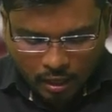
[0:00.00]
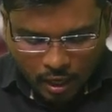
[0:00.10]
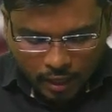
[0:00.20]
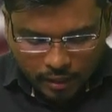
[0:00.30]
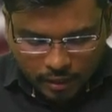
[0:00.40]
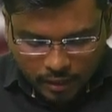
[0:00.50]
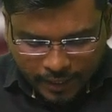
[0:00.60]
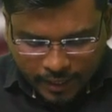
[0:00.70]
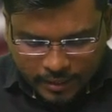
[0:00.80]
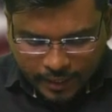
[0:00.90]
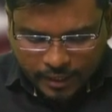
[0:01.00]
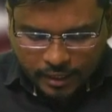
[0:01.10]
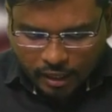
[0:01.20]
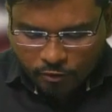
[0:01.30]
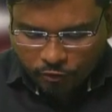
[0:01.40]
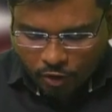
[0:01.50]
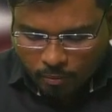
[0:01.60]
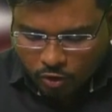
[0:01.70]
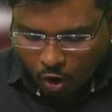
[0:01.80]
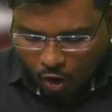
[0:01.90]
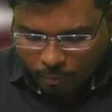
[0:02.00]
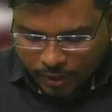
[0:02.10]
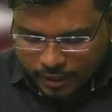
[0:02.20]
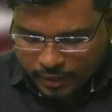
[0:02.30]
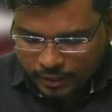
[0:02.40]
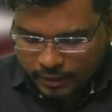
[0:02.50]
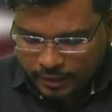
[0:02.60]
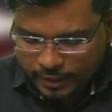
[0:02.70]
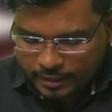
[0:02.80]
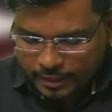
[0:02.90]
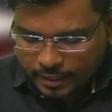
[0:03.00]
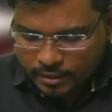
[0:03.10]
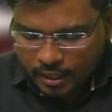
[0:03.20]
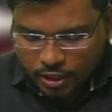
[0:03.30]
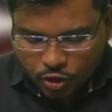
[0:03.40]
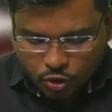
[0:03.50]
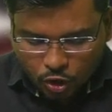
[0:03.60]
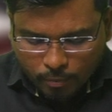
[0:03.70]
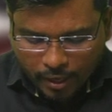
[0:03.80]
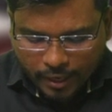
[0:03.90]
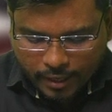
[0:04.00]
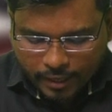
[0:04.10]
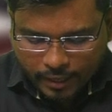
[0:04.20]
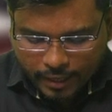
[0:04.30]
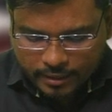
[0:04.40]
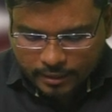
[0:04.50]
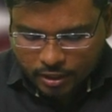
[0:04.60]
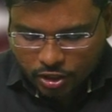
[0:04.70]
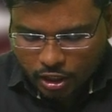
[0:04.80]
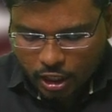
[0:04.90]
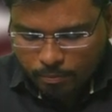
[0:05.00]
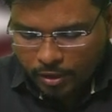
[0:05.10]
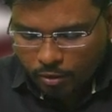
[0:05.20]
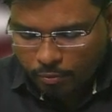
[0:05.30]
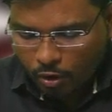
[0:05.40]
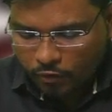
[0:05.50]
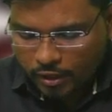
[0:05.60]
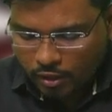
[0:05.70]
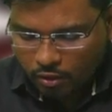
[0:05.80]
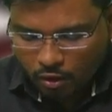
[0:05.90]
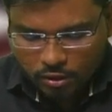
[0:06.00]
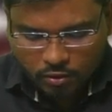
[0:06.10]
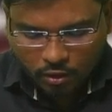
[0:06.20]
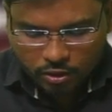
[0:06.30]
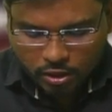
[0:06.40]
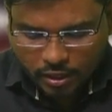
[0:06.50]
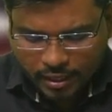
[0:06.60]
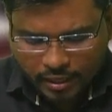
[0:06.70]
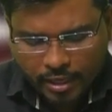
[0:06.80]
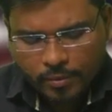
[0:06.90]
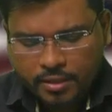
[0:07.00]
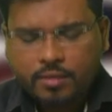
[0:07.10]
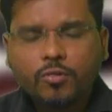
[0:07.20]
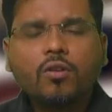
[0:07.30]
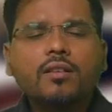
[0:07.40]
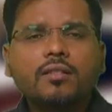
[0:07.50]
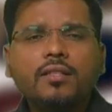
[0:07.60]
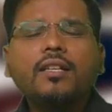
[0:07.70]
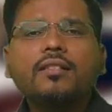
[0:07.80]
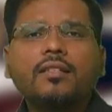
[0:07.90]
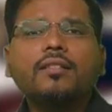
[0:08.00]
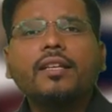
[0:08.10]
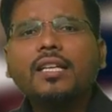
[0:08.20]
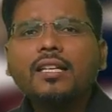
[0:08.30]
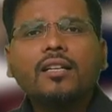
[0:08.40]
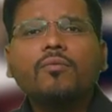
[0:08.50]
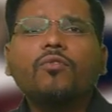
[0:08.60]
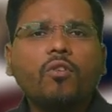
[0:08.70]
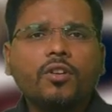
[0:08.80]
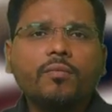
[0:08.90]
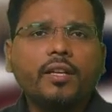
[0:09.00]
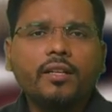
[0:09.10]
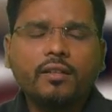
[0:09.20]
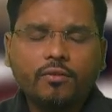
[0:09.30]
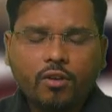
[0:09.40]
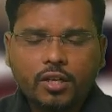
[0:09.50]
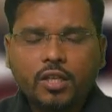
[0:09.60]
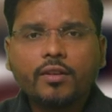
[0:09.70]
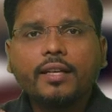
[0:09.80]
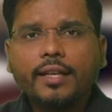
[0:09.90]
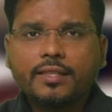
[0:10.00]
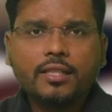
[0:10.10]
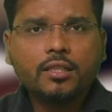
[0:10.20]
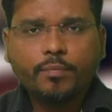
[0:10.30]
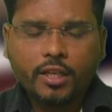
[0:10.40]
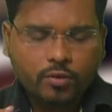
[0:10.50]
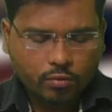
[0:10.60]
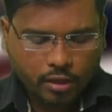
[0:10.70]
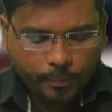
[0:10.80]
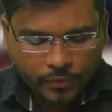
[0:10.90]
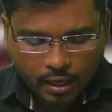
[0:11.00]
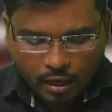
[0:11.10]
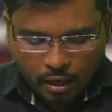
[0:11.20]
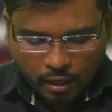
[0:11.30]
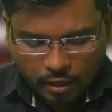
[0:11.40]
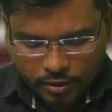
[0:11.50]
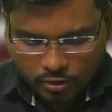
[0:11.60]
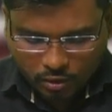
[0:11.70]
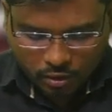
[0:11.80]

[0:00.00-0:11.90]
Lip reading: Lease income from the operating leases should be recognized in the statement of profit and loss on a straight line basis, because lease is an income for him, like whatever lessee pays to the lessor.